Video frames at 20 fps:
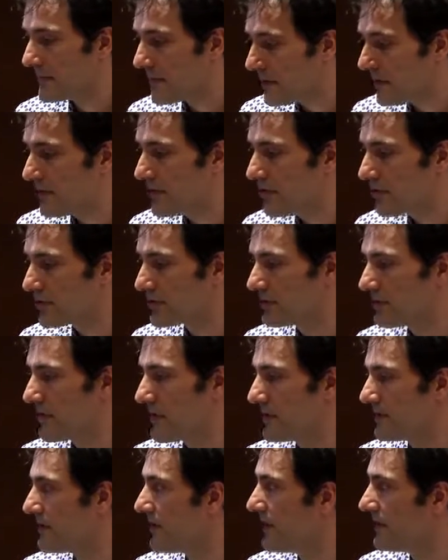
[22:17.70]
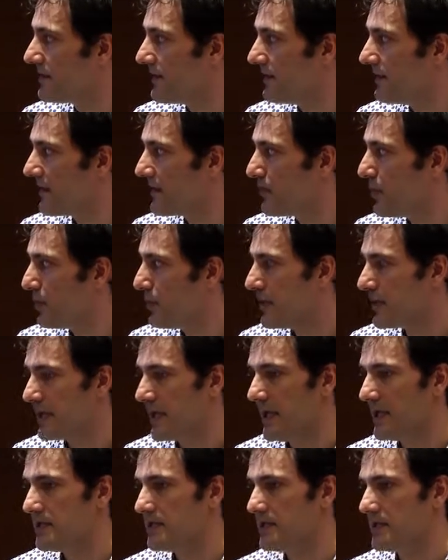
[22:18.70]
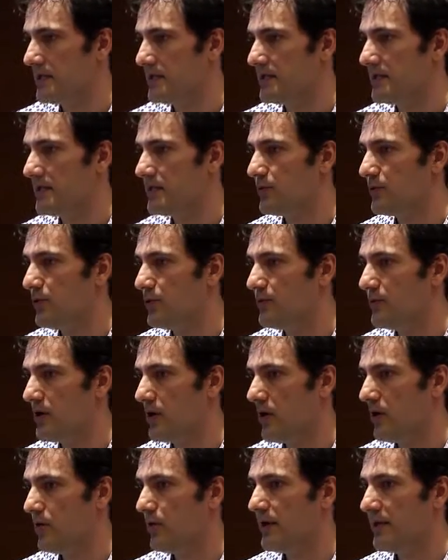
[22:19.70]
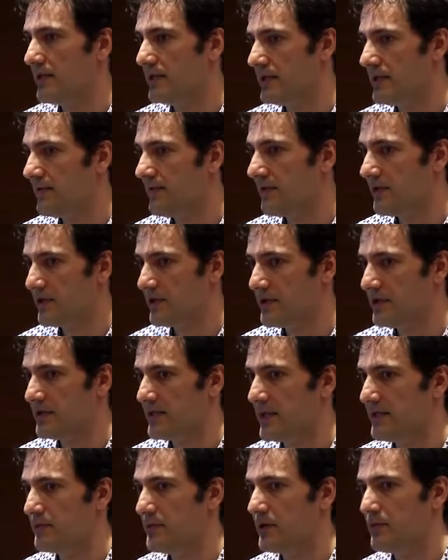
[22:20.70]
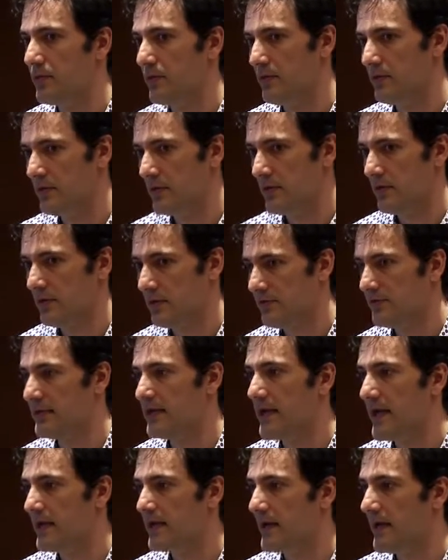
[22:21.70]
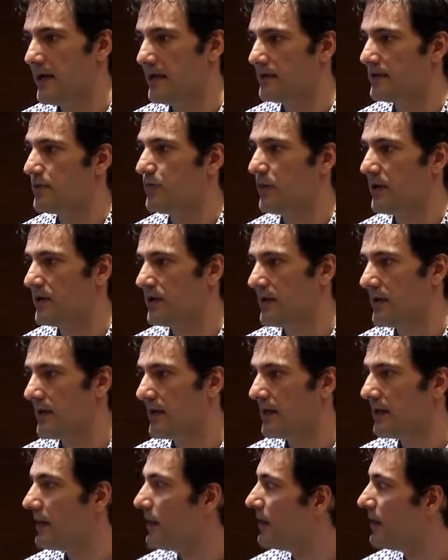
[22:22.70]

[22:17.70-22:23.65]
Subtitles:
your scientific publication, and this will be always the version that people will get at when they